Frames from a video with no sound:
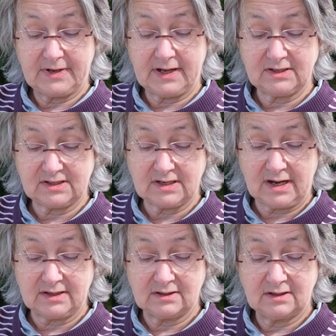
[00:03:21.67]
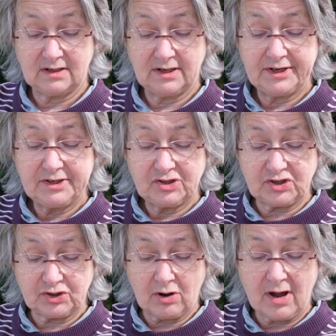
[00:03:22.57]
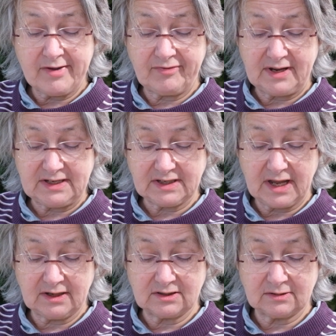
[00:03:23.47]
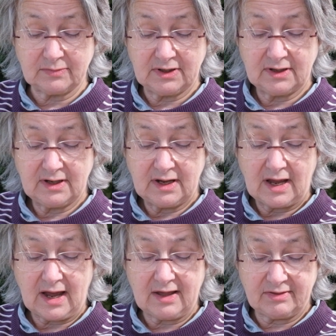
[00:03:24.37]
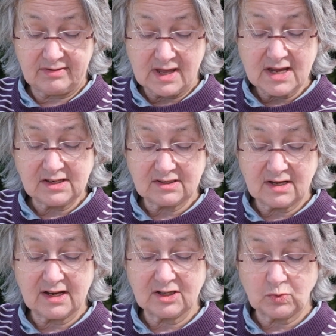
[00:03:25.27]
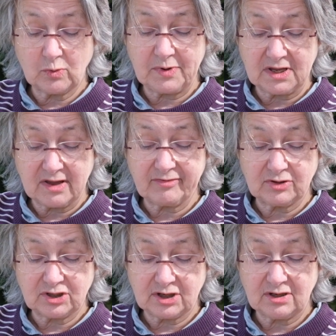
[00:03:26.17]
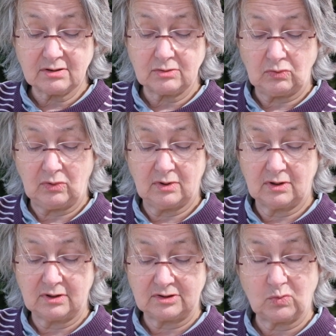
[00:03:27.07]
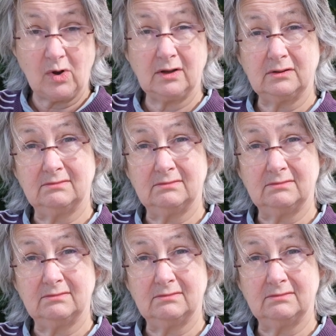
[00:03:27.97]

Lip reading: Instead, strive for his kingdom, and these things will be given to you as well."